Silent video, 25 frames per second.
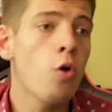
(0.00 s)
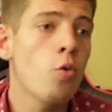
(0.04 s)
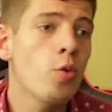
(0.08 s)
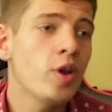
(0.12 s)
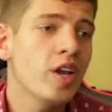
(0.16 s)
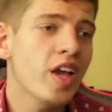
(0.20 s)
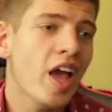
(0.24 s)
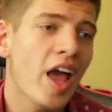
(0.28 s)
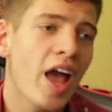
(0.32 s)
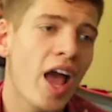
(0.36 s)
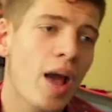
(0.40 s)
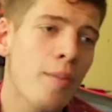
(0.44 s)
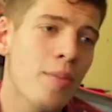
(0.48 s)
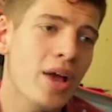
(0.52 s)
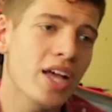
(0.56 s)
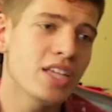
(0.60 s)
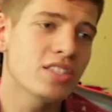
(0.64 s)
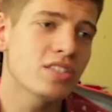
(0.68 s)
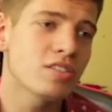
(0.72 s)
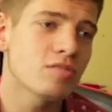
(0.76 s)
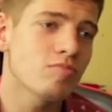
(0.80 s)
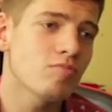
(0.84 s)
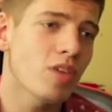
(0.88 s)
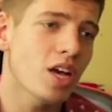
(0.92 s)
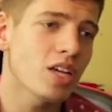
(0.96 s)
Oh, we get
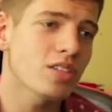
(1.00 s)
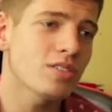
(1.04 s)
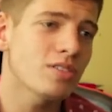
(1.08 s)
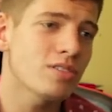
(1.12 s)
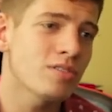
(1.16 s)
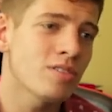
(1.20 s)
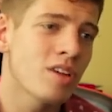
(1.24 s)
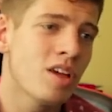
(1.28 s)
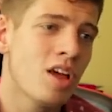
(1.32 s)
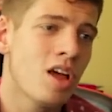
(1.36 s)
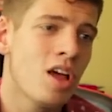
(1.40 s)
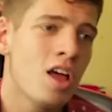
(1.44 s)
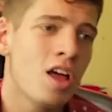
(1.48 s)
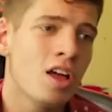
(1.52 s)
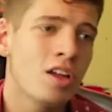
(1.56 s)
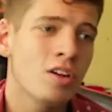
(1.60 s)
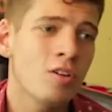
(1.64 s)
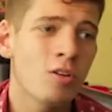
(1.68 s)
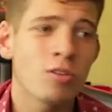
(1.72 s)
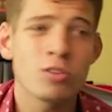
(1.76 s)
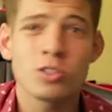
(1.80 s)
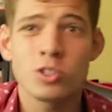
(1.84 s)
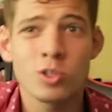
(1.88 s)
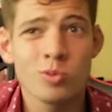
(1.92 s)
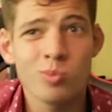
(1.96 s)
Hammers. That's
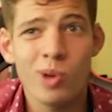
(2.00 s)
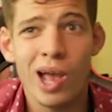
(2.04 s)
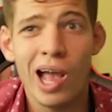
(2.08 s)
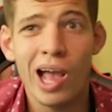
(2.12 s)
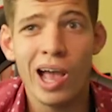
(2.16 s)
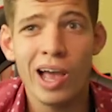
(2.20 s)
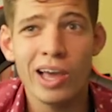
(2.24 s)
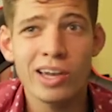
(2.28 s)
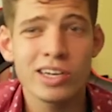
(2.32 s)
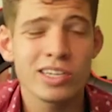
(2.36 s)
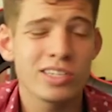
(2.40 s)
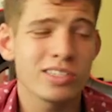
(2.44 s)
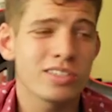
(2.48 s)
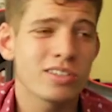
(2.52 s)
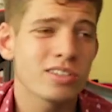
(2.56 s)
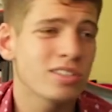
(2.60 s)
not too bad.